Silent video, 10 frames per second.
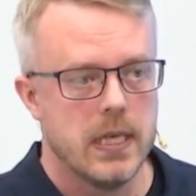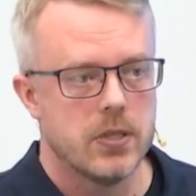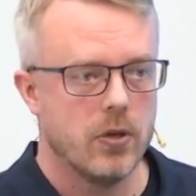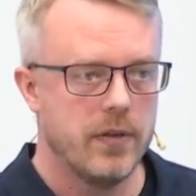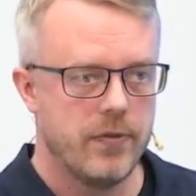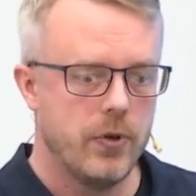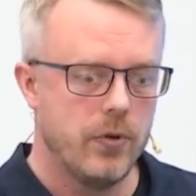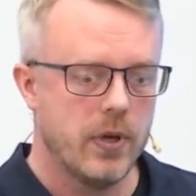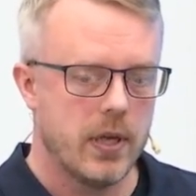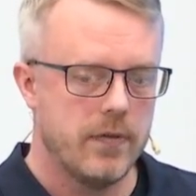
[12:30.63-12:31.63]
So if
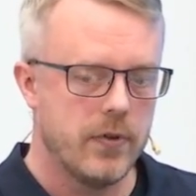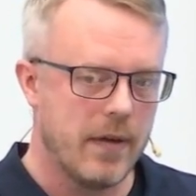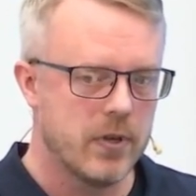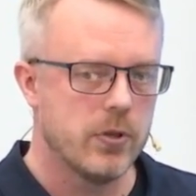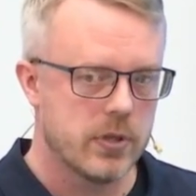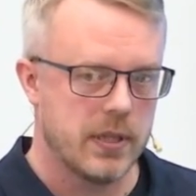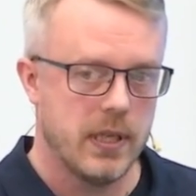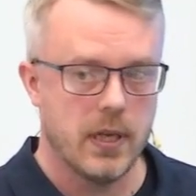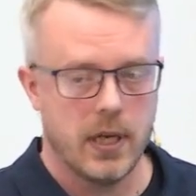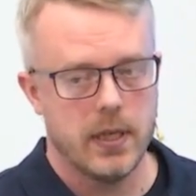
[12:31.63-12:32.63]
you haven't used
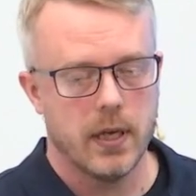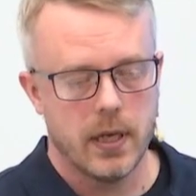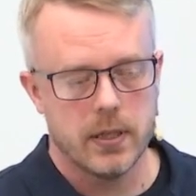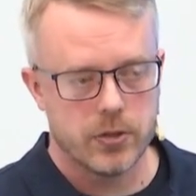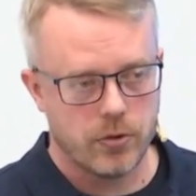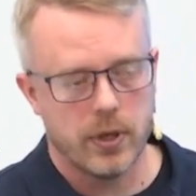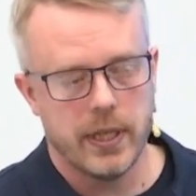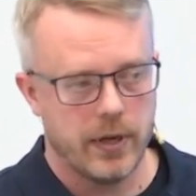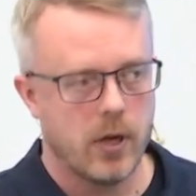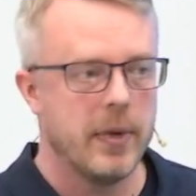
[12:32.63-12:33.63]
Athena, I strongly
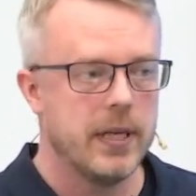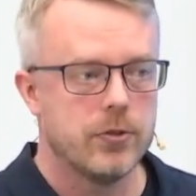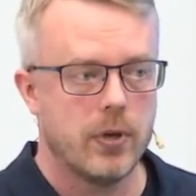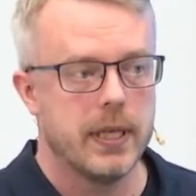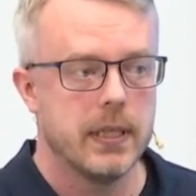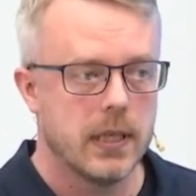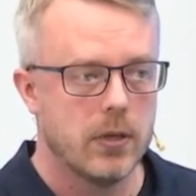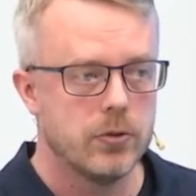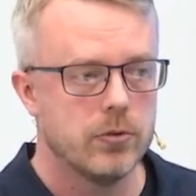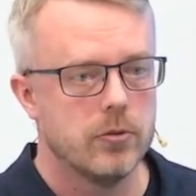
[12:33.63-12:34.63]
recommend trying it
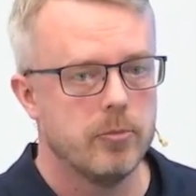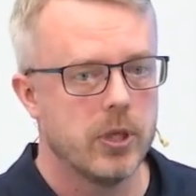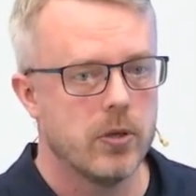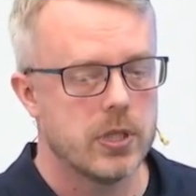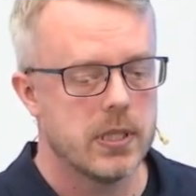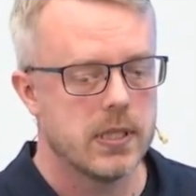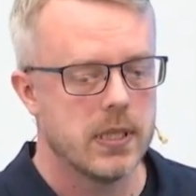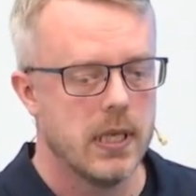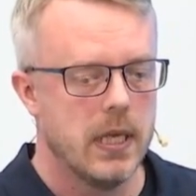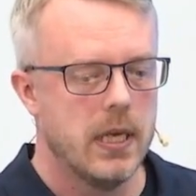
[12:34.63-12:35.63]
out, because it's
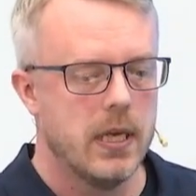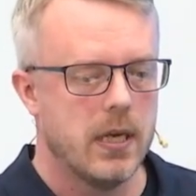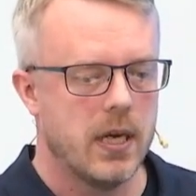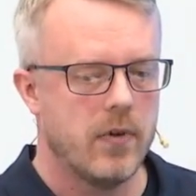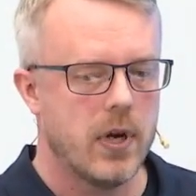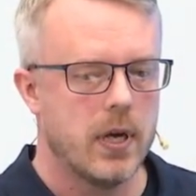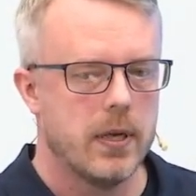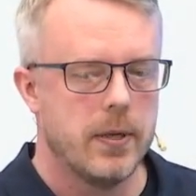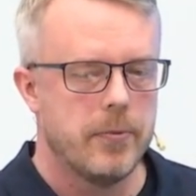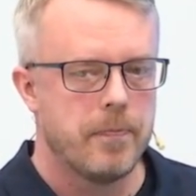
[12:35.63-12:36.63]
kind of
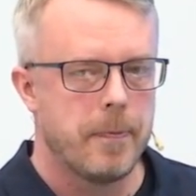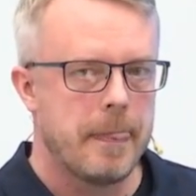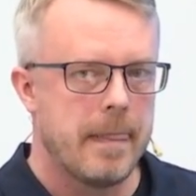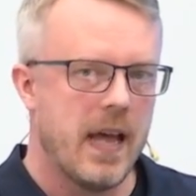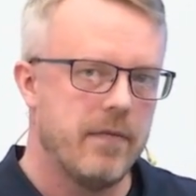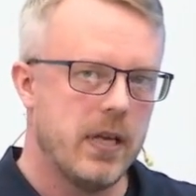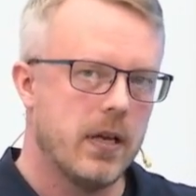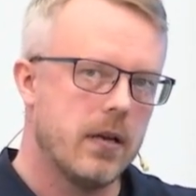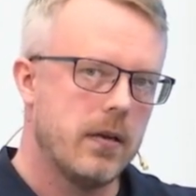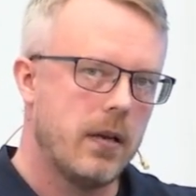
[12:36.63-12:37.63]
having a
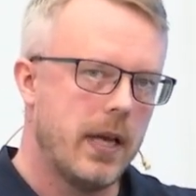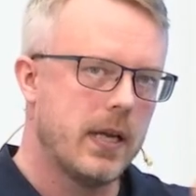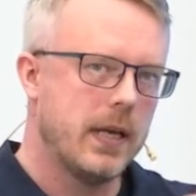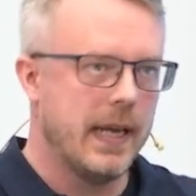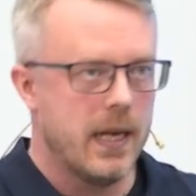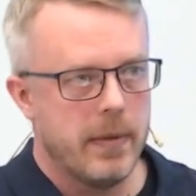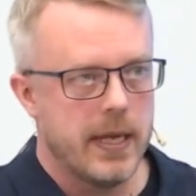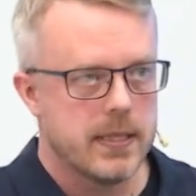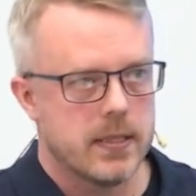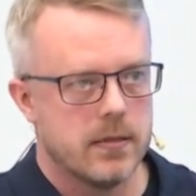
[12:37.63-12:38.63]

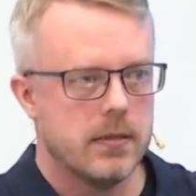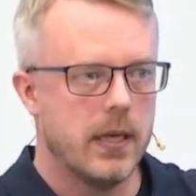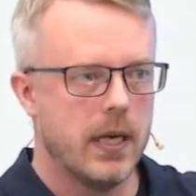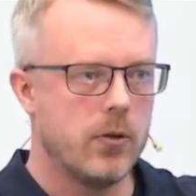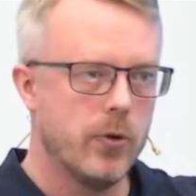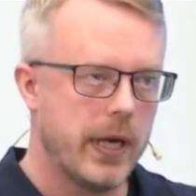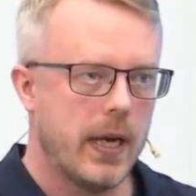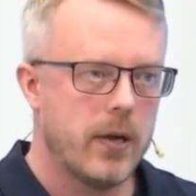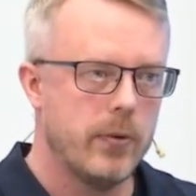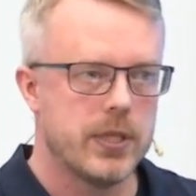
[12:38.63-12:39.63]
database and a query
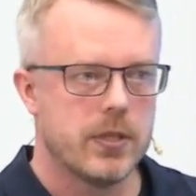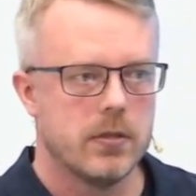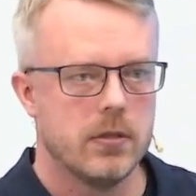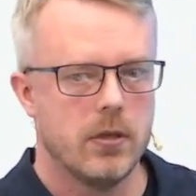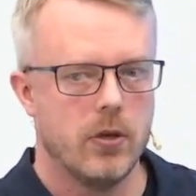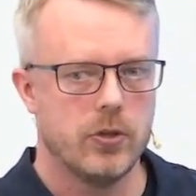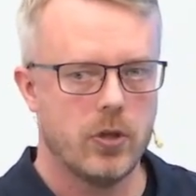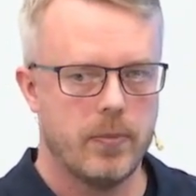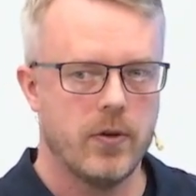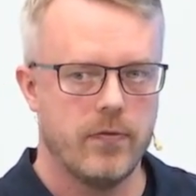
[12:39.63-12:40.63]
language on
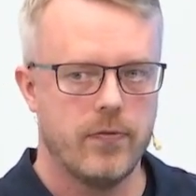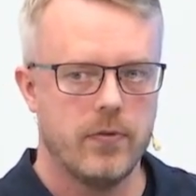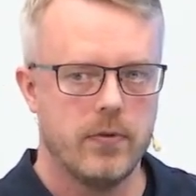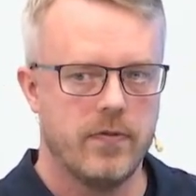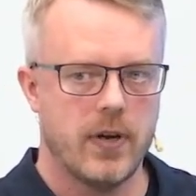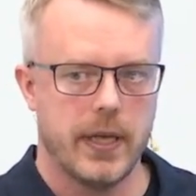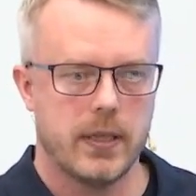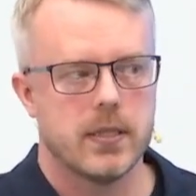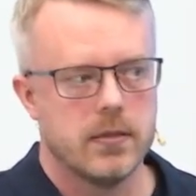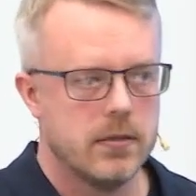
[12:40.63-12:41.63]
top of
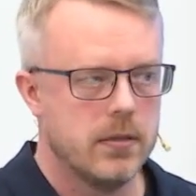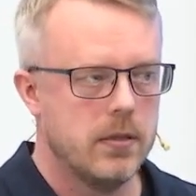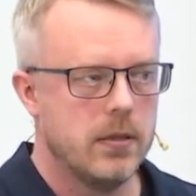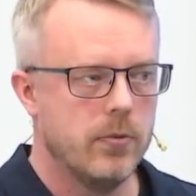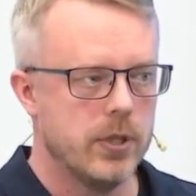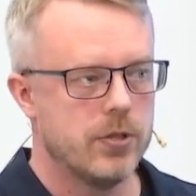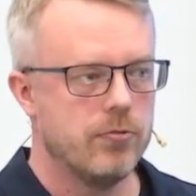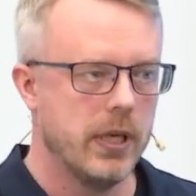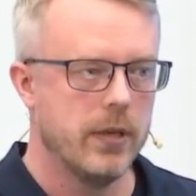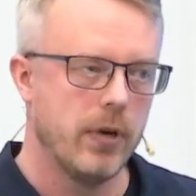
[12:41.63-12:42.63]
files, which is
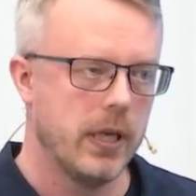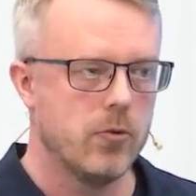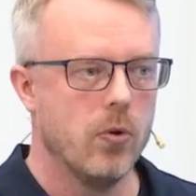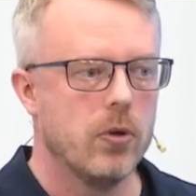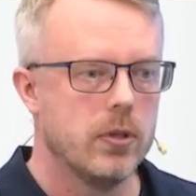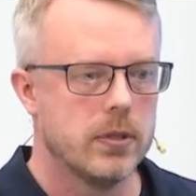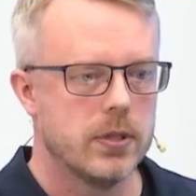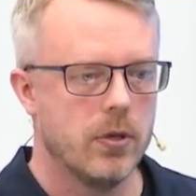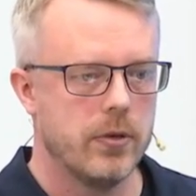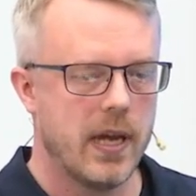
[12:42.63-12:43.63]
really, really cool.
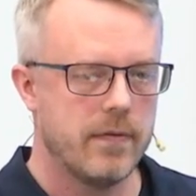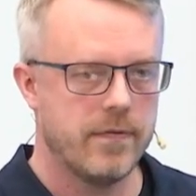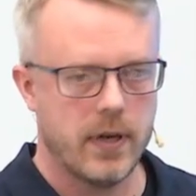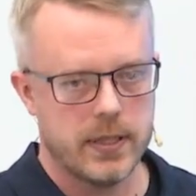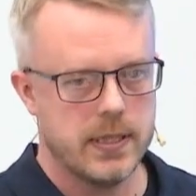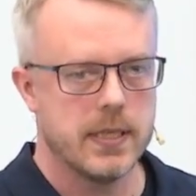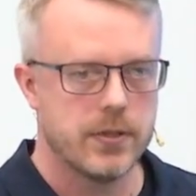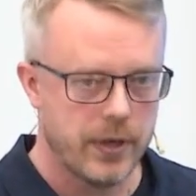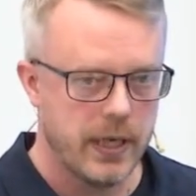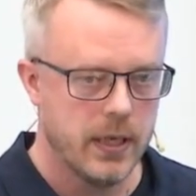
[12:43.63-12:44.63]
So you have files in
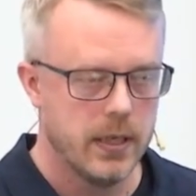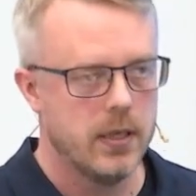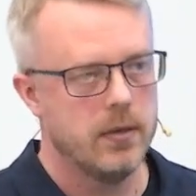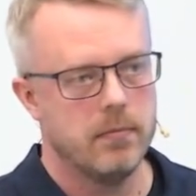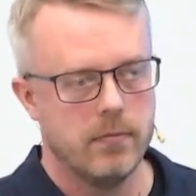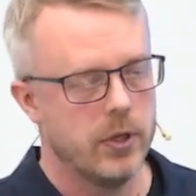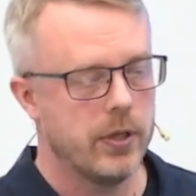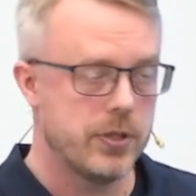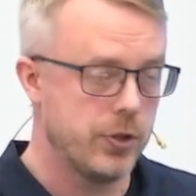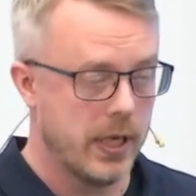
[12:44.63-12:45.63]
S3, whether
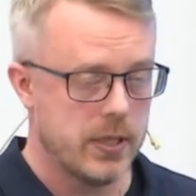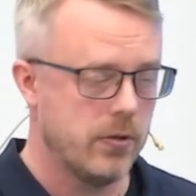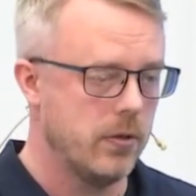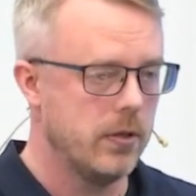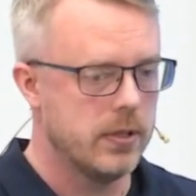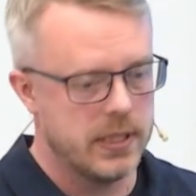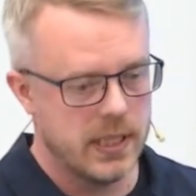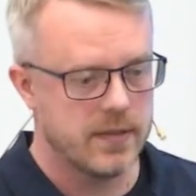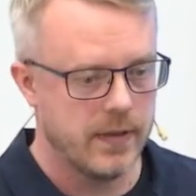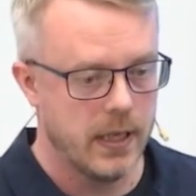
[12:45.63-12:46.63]
it's JSON,
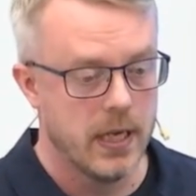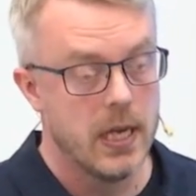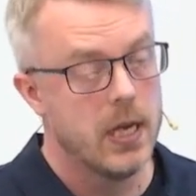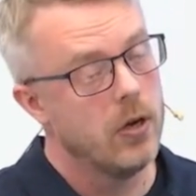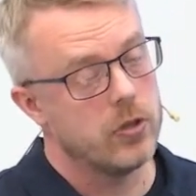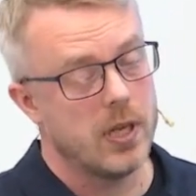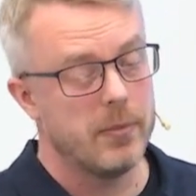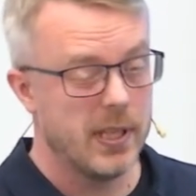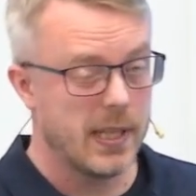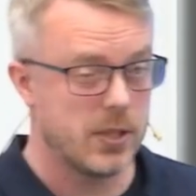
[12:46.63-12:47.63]
CSV, or
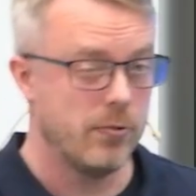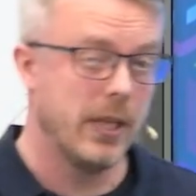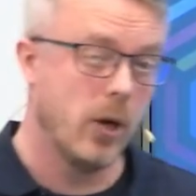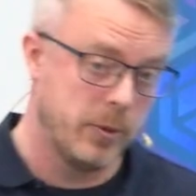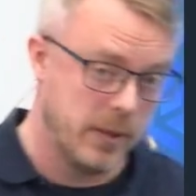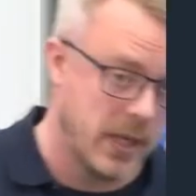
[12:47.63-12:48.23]
something that's really optimized